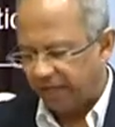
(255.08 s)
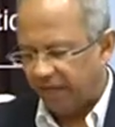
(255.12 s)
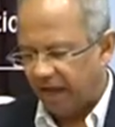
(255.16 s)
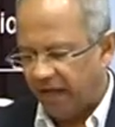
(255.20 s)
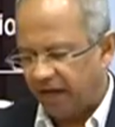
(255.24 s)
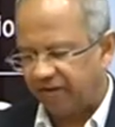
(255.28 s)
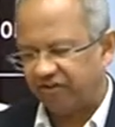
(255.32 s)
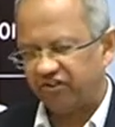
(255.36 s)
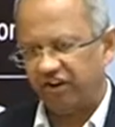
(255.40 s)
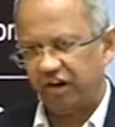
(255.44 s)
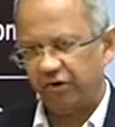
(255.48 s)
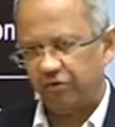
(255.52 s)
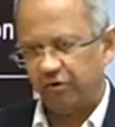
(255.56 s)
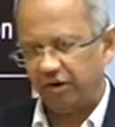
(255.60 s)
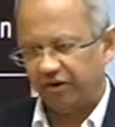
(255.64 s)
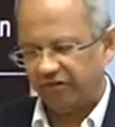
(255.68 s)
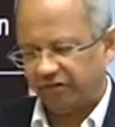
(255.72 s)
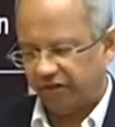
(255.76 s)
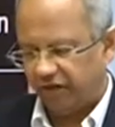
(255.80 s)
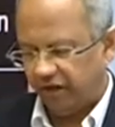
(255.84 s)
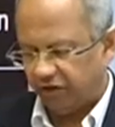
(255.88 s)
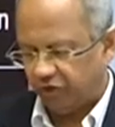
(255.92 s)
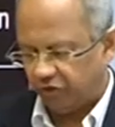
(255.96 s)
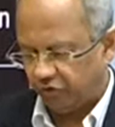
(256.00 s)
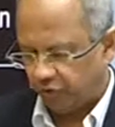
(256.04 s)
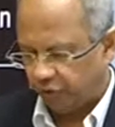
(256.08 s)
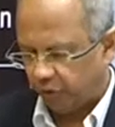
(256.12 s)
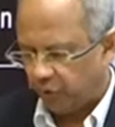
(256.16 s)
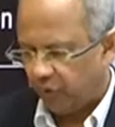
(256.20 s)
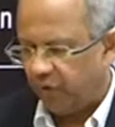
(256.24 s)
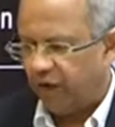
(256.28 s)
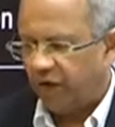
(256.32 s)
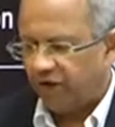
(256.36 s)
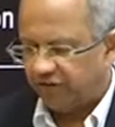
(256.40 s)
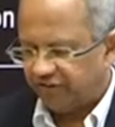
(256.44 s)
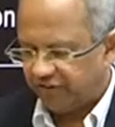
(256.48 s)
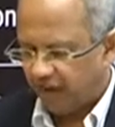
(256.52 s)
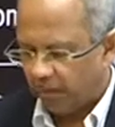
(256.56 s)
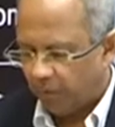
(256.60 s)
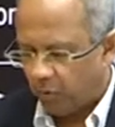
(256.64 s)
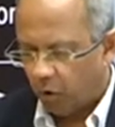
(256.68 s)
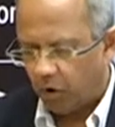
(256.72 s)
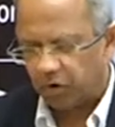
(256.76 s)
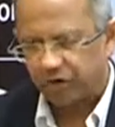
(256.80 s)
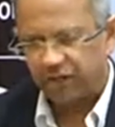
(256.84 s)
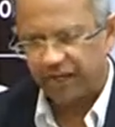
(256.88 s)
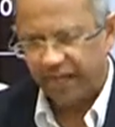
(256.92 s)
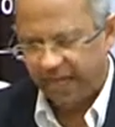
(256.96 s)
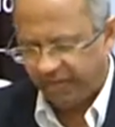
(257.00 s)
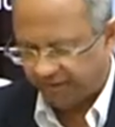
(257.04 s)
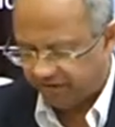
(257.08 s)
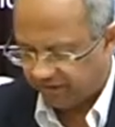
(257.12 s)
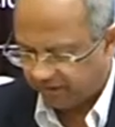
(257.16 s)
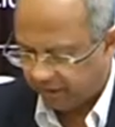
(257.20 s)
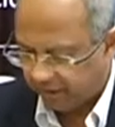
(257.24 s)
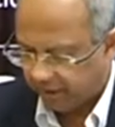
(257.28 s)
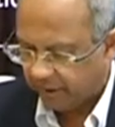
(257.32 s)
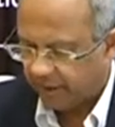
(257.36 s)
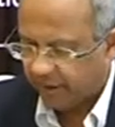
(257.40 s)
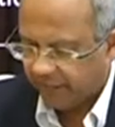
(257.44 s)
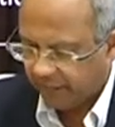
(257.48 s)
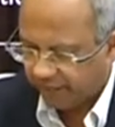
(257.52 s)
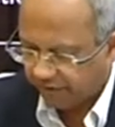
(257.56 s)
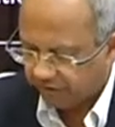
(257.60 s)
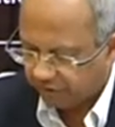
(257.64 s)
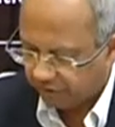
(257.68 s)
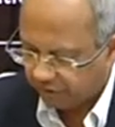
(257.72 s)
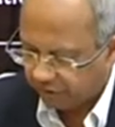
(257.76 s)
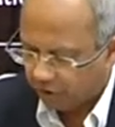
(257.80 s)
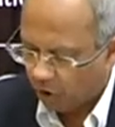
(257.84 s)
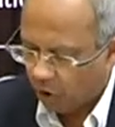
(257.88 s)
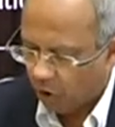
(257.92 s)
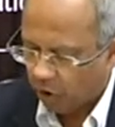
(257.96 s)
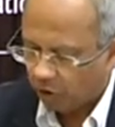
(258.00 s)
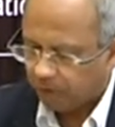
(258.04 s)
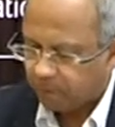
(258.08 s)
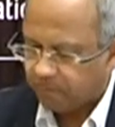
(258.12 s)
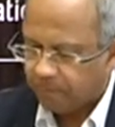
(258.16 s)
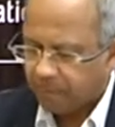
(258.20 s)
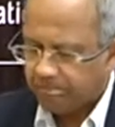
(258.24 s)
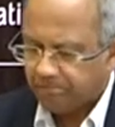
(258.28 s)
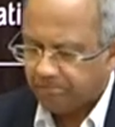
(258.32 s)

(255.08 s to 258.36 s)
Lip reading: I shall return to somewhat later in the talk.